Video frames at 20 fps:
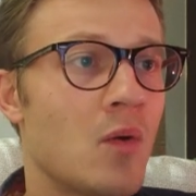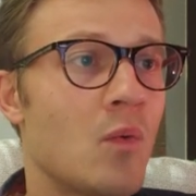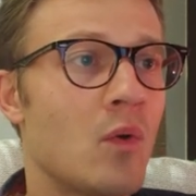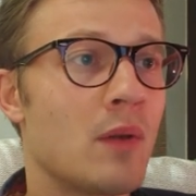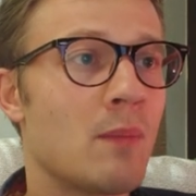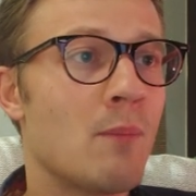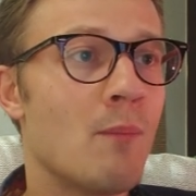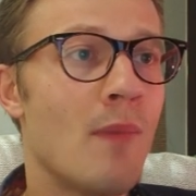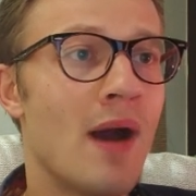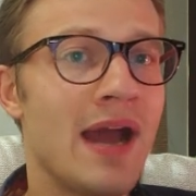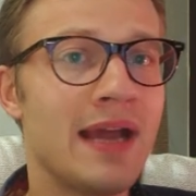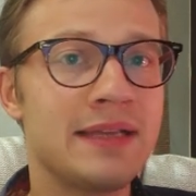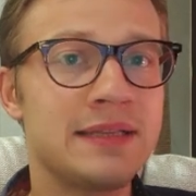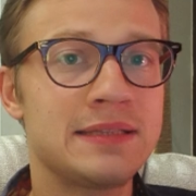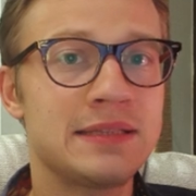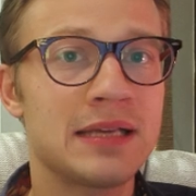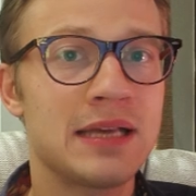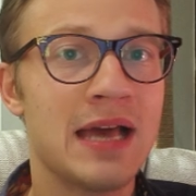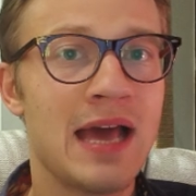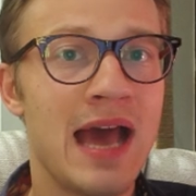We
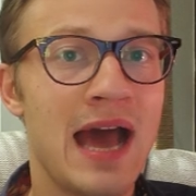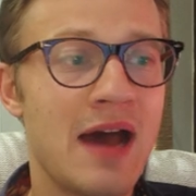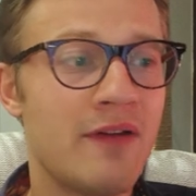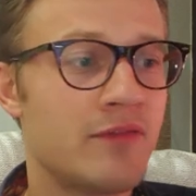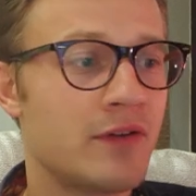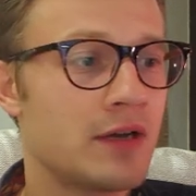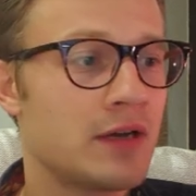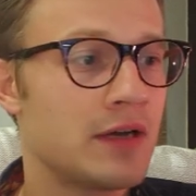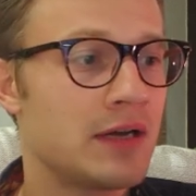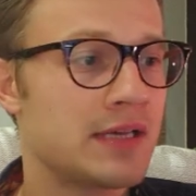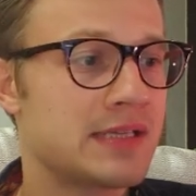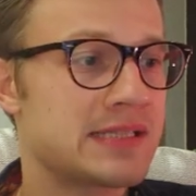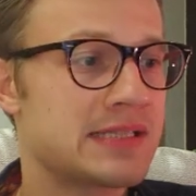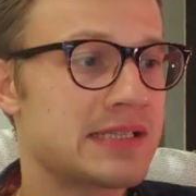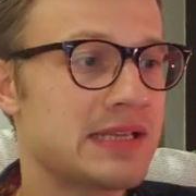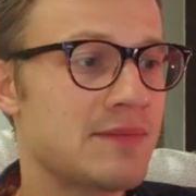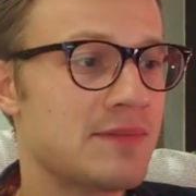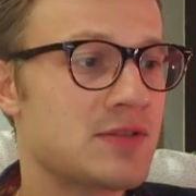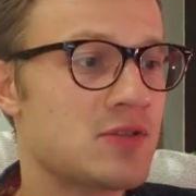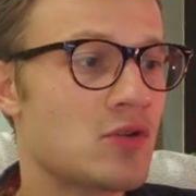might have
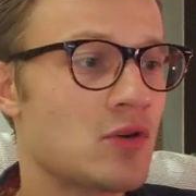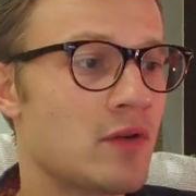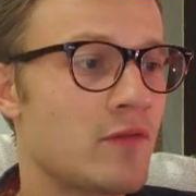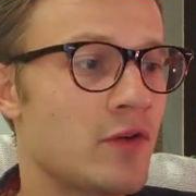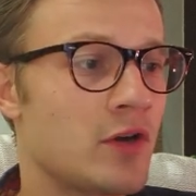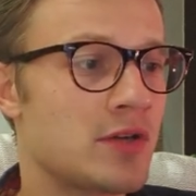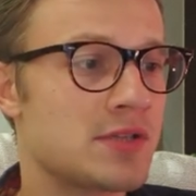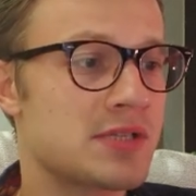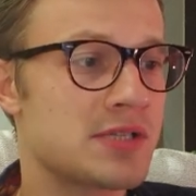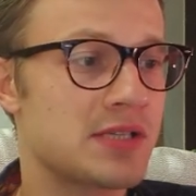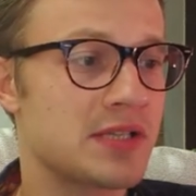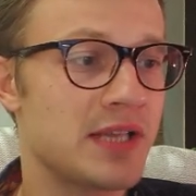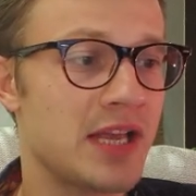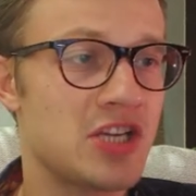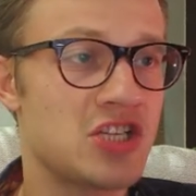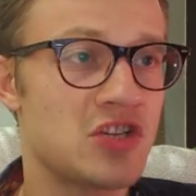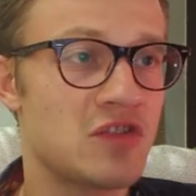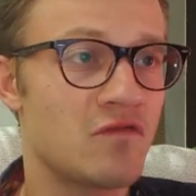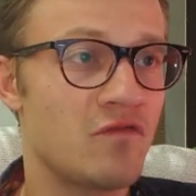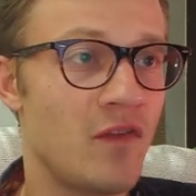some sort of a
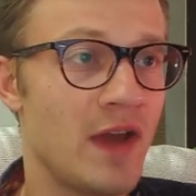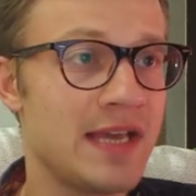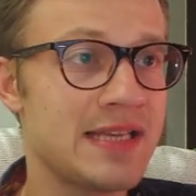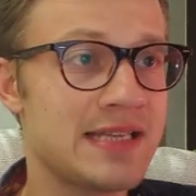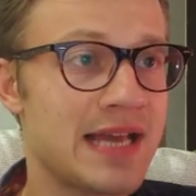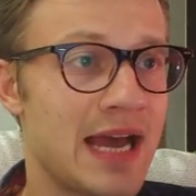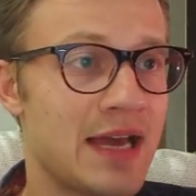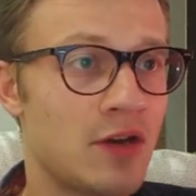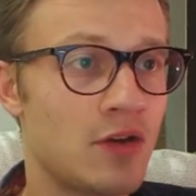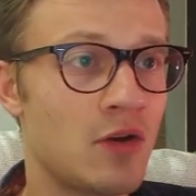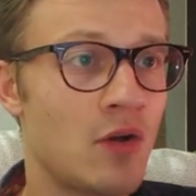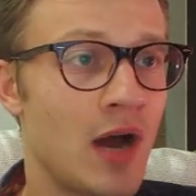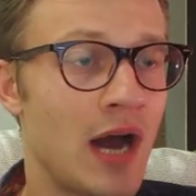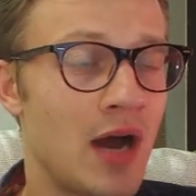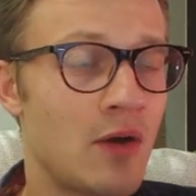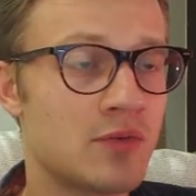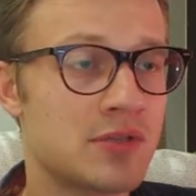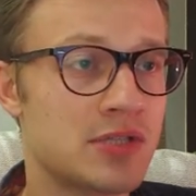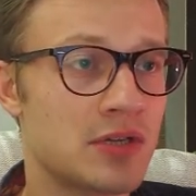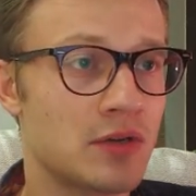consolidation phase. I don't know
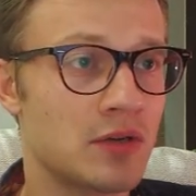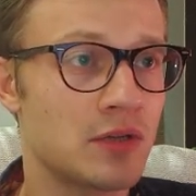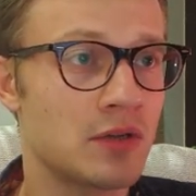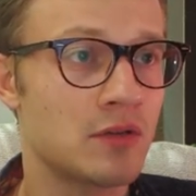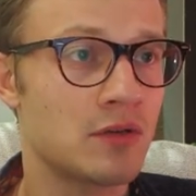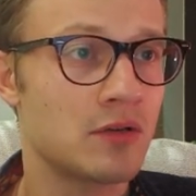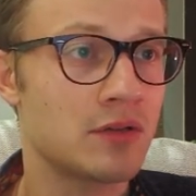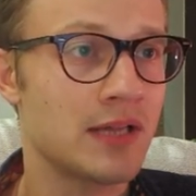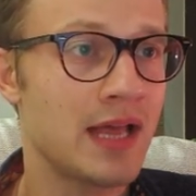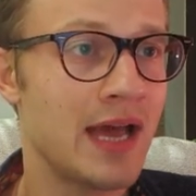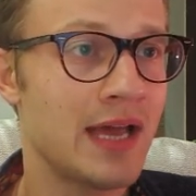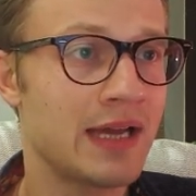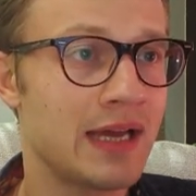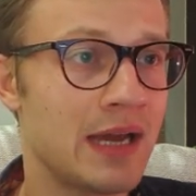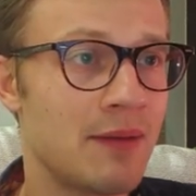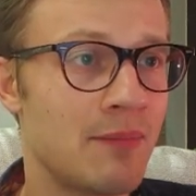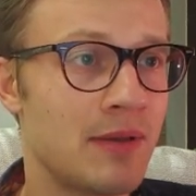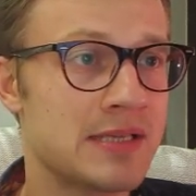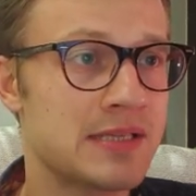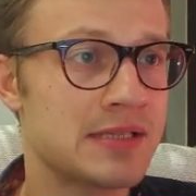how it's going to look like.
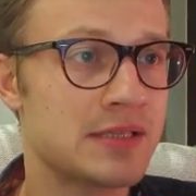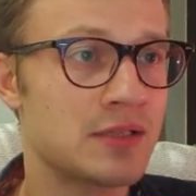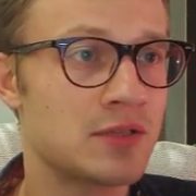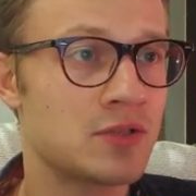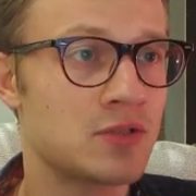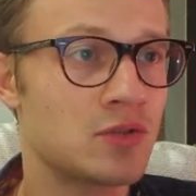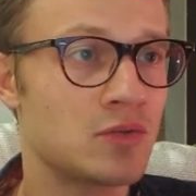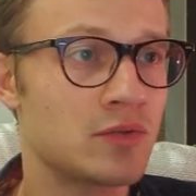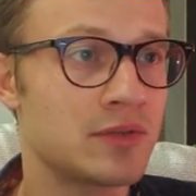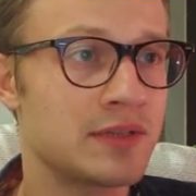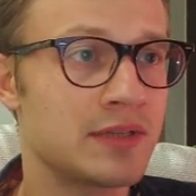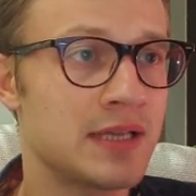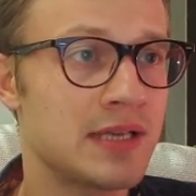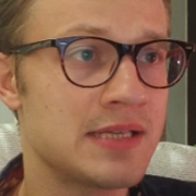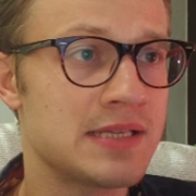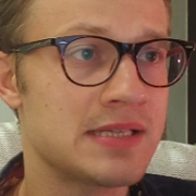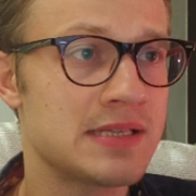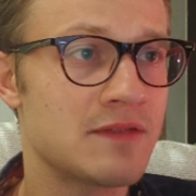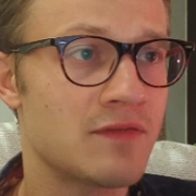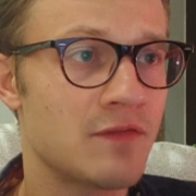I basically drew
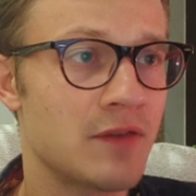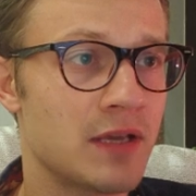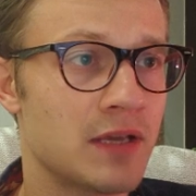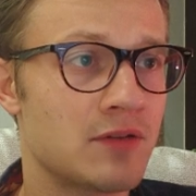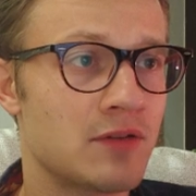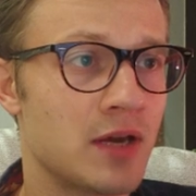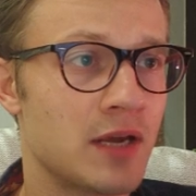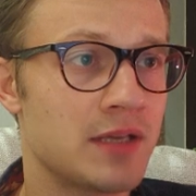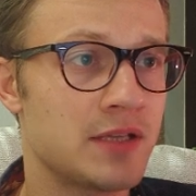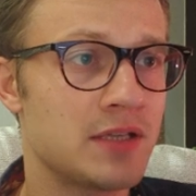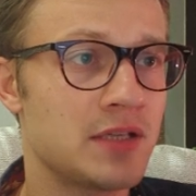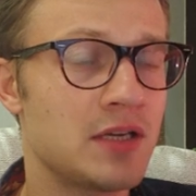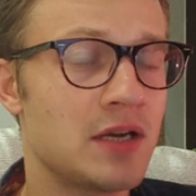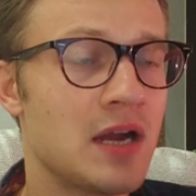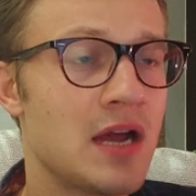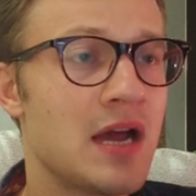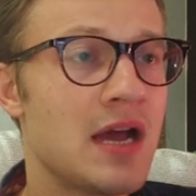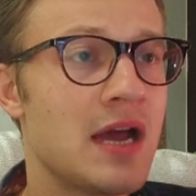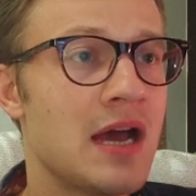this thing right here.